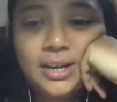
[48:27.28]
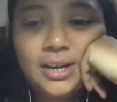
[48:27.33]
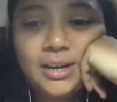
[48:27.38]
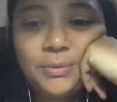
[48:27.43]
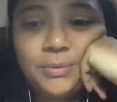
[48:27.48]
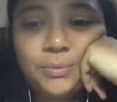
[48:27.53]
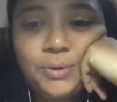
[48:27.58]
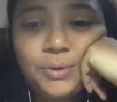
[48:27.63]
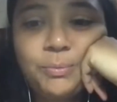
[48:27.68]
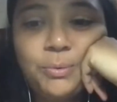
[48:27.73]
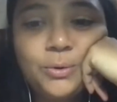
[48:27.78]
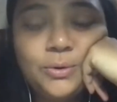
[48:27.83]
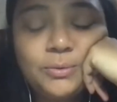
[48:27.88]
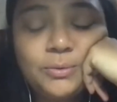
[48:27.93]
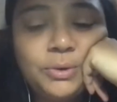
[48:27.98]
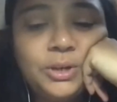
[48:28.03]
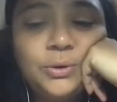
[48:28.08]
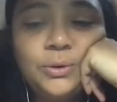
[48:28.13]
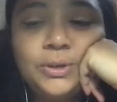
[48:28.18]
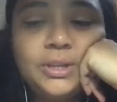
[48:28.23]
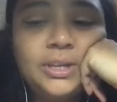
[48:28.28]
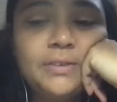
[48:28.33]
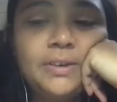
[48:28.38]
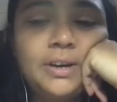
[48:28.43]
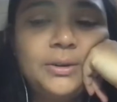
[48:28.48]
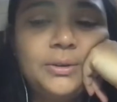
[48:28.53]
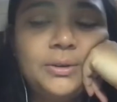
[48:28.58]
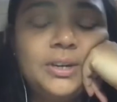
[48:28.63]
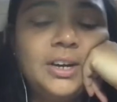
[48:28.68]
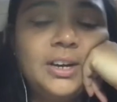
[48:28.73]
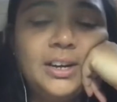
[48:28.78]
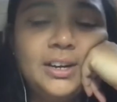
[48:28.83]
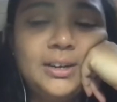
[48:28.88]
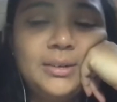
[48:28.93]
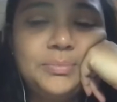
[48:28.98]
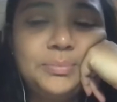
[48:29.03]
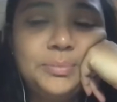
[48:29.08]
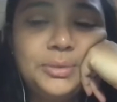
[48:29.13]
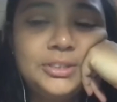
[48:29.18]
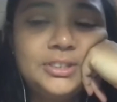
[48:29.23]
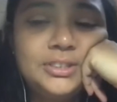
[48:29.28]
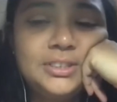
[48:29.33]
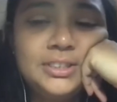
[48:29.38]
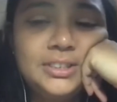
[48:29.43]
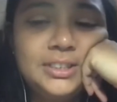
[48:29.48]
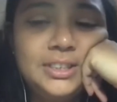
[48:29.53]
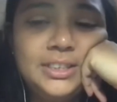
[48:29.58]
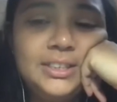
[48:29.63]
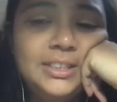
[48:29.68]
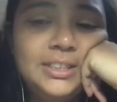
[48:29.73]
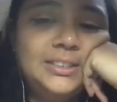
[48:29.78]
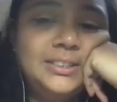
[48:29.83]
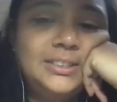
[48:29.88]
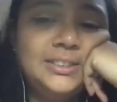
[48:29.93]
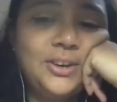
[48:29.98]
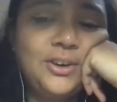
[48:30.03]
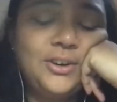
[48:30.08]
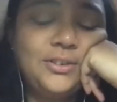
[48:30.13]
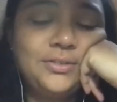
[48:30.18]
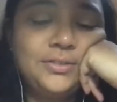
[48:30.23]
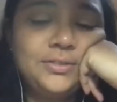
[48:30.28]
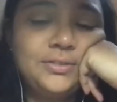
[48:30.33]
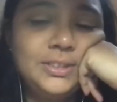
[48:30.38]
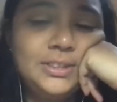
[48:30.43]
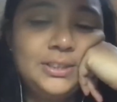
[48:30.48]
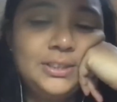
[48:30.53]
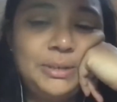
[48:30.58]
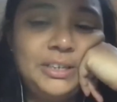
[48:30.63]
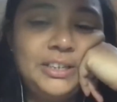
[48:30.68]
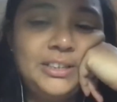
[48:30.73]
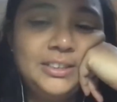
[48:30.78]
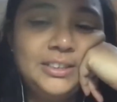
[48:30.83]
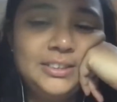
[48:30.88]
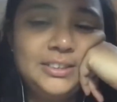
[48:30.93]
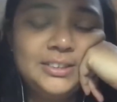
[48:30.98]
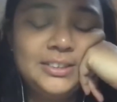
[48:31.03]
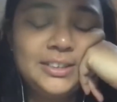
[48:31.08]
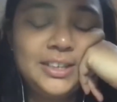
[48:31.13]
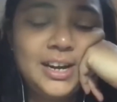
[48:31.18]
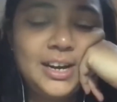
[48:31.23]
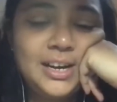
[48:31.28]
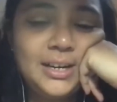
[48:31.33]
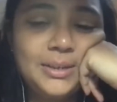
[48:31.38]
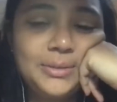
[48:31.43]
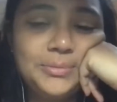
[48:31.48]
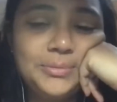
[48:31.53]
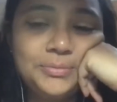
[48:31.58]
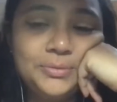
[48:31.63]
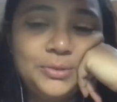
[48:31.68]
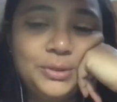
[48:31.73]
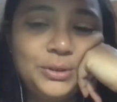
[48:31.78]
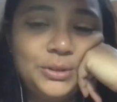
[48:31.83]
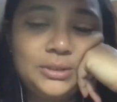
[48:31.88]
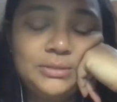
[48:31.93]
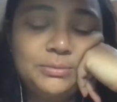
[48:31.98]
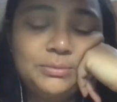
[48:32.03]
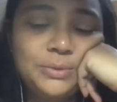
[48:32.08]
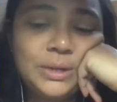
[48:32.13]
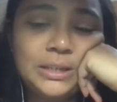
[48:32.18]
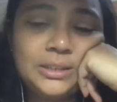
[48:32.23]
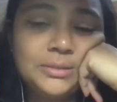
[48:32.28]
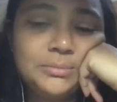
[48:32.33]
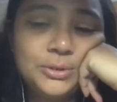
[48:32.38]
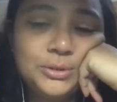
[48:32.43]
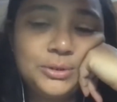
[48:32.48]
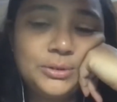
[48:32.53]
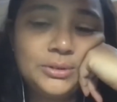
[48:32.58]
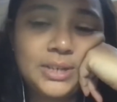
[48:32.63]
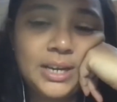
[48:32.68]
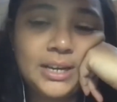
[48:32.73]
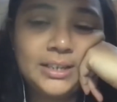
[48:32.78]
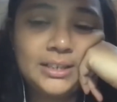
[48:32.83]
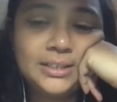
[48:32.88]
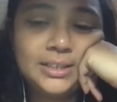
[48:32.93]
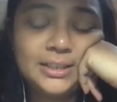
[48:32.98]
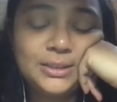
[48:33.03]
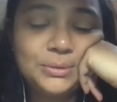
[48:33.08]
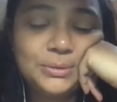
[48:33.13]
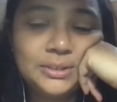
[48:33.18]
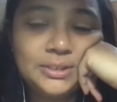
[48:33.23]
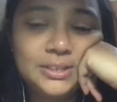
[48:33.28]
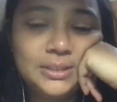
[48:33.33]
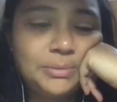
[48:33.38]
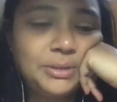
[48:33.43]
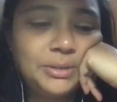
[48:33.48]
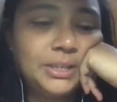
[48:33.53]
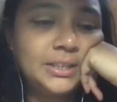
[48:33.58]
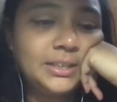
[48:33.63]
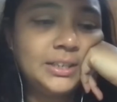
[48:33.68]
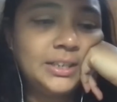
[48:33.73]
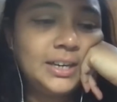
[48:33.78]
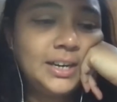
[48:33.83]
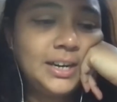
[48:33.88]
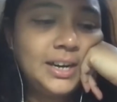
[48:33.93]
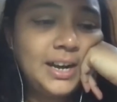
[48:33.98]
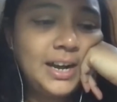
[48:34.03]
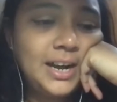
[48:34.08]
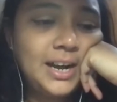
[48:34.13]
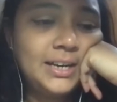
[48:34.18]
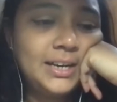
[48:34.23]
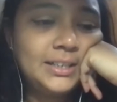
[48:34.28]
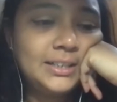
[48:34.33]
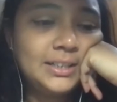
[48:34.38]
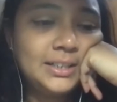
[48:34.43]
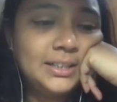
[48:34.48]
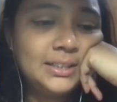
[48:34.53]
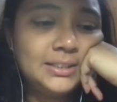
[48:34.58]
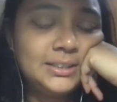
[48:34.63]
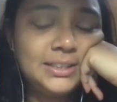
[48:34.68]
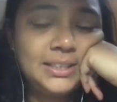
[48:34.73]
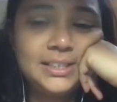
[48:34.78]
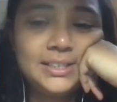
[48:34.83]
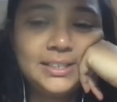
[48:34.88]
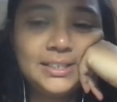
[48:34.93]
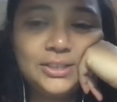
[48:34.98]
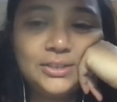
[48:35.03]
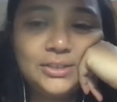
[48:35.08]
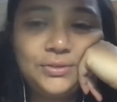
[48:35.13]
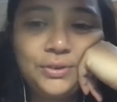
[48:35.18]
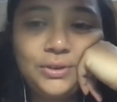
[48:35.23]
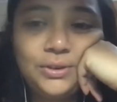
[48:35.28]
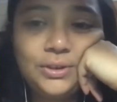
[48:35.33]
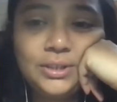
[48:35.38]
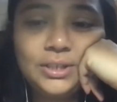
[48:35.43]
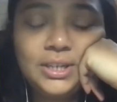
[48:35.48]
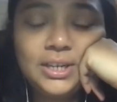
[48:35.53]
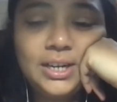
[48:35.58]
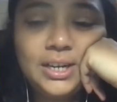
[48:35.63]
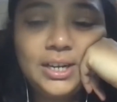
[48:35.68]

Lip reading: we don't give out personal details of the speakers. You're welcome to get in touch with CPR and CSH for